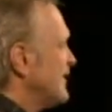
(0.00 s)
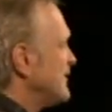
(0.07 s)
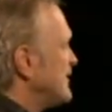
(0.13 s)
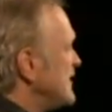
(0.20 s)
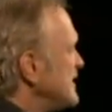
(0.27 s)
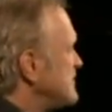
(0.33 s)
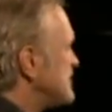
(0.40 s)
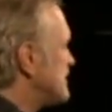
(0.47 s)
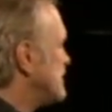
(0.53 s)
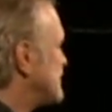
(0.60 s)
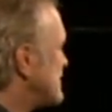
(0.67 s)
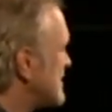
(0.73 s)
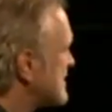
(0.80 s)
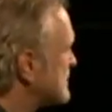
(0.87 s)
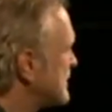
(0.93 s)
of demon
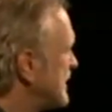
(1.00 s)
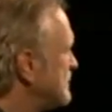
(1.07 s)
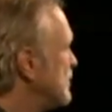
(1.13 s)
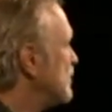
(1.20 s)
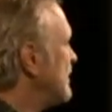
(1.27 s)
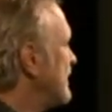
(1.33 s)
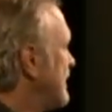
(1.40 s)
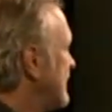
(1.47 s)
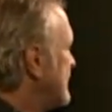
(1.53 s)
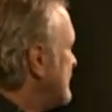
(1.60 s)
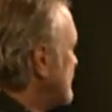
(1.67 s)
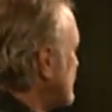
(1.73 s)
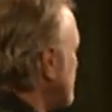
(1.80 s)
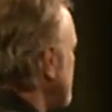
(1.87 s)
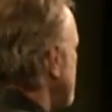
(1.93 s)
possessed people,
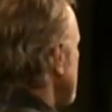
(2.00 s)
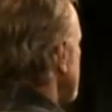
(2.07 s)
so